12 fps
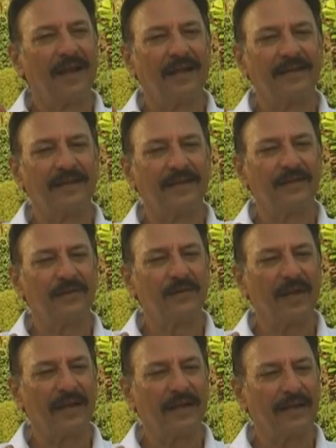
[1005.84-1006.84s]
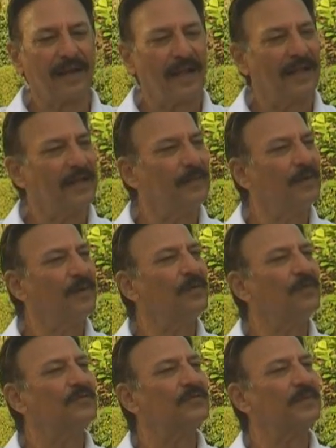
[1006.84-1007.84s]
And then you like an animal
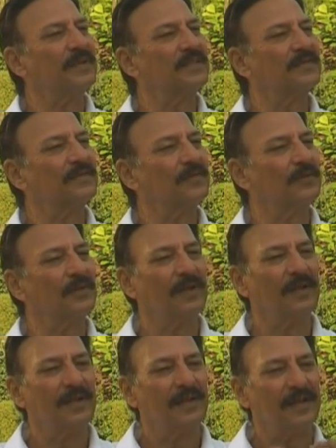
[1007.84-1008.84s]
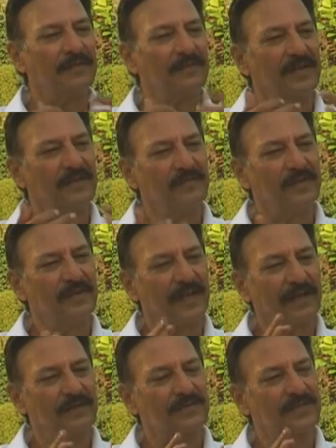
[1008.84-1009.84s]
who's peaceful. And then we
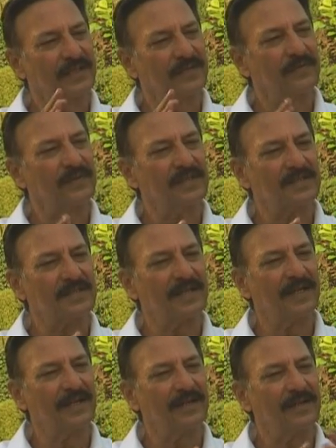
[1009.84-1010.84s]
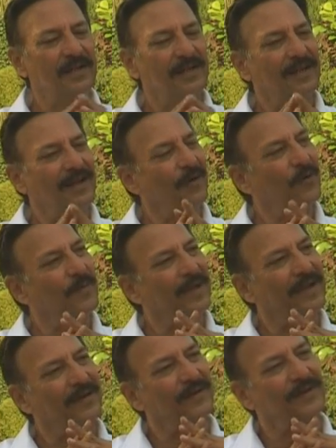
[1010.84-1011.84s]
like to sit with a saint. Oh my
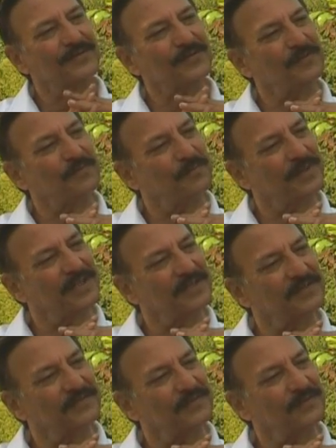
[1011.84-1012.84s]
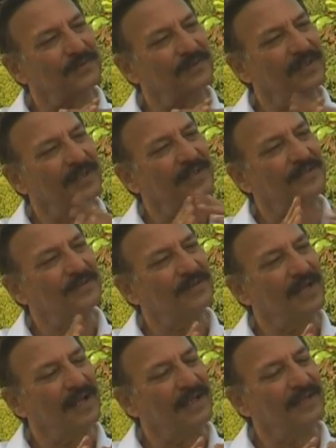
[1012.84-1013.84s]
God, he's so peaceful, so
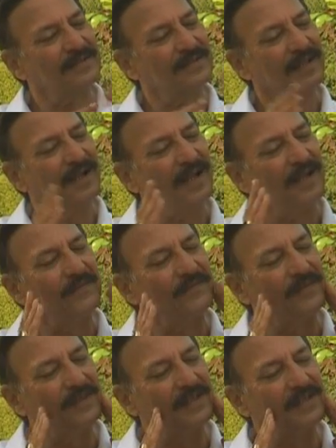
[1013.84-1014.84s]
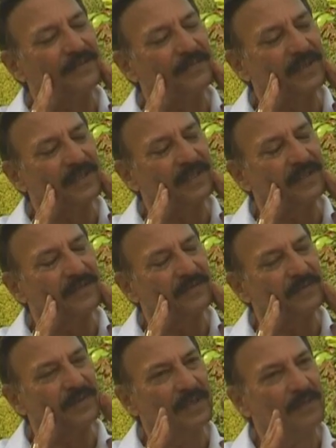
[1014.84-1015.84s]
nice. I feel at
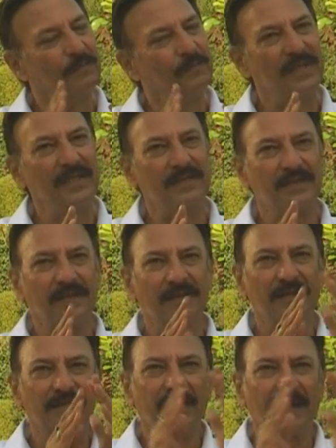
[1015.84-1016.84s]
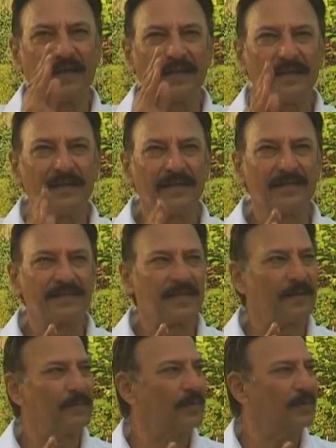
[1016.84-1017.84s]
peace in this
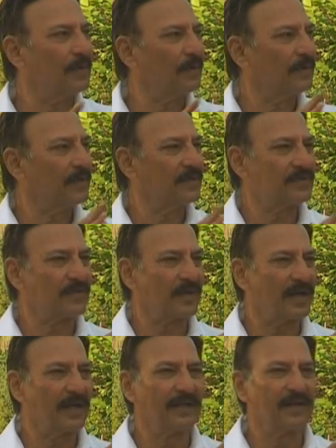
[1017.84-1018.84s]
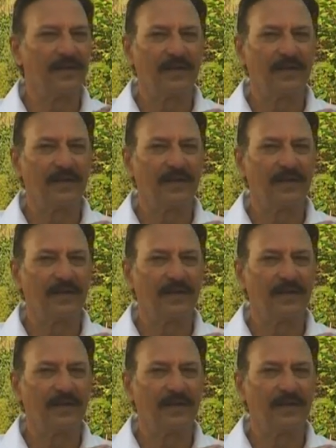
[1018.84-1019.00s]
temple or this shrine